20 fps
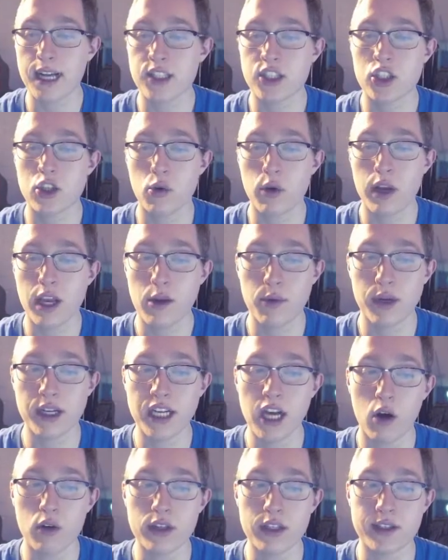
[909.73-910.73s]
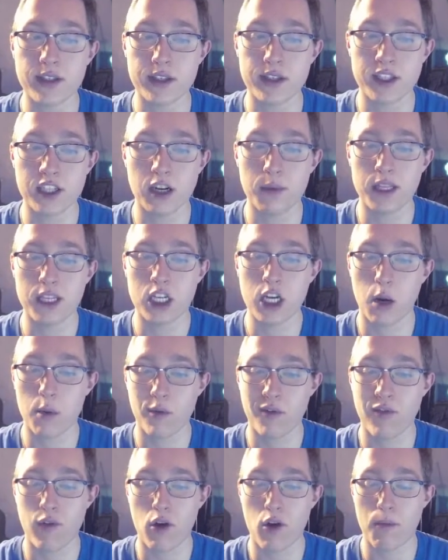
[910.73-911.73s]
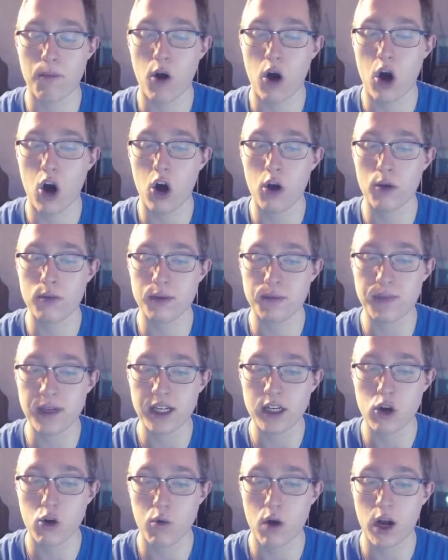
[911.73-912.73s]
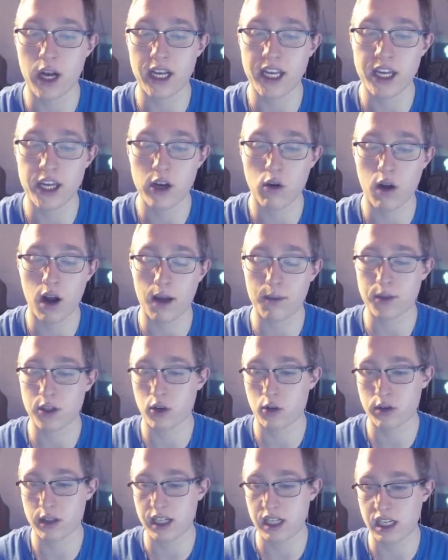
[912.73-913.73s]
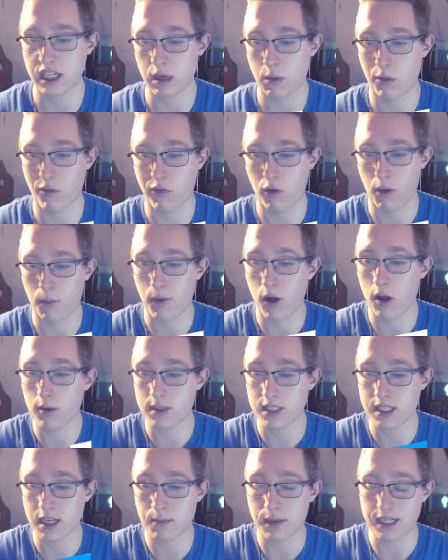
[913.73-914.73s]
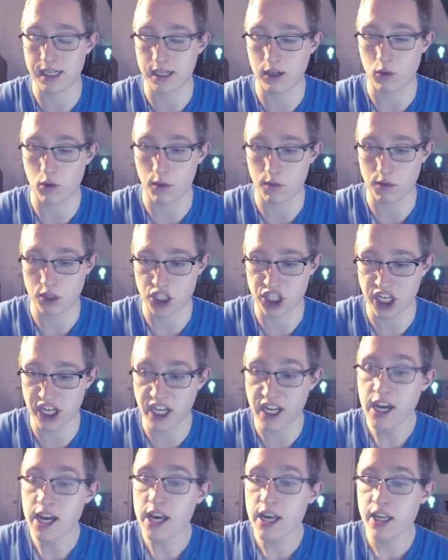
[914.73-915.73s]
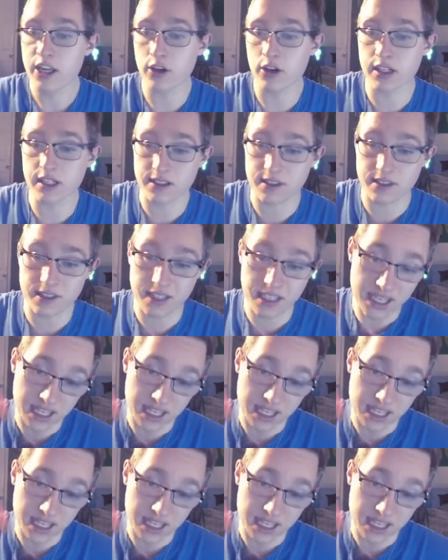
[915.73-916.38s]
so here we go. This is going to be the cover 4 palms beater right here. I'm currently in cover 4 palms at a big nickel over G. You're going to see